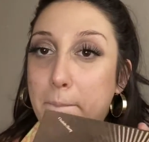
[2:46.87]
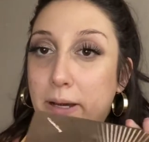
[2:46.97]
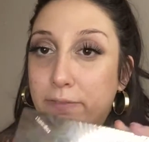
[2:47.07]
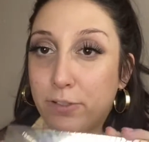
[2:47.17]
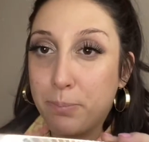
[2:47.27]

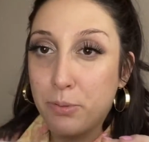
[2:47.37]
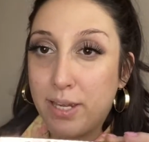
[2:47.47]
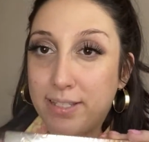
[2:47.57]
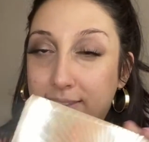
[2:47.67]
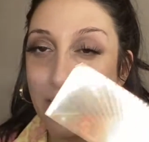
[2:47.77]
But for the
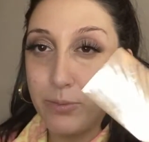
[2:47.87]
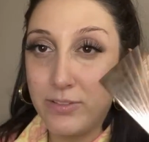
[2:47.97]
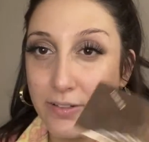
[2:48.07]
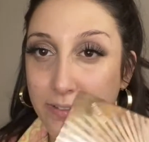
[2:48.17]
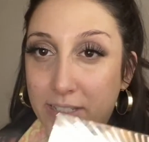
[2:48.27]
price, I would
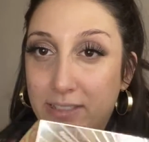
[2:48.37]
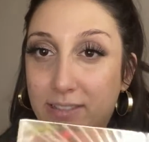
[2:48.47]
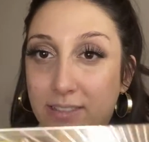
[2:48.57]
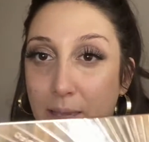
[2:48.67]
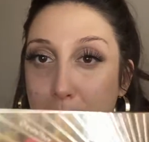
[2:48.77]
definitely
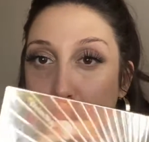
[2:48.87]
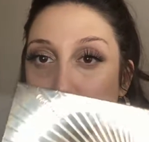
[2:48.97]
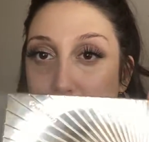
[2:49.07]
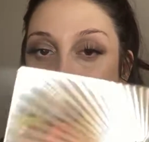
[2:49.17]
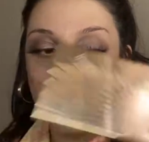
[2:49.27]
skip
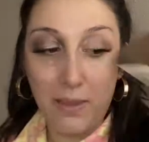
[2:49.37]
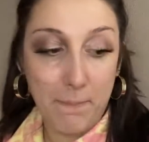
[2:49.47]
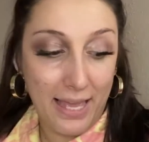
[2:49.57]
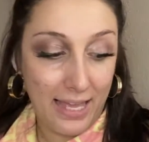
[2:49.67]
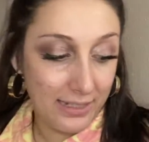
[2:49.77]
on this
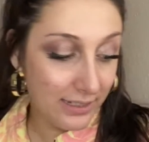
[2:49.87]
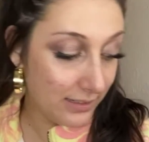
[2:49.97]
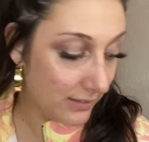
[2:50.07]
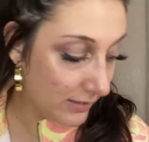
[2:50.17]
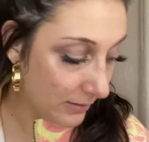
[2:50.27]

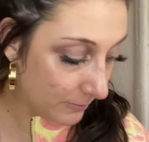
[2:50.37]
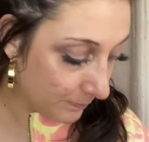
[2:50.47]
palette.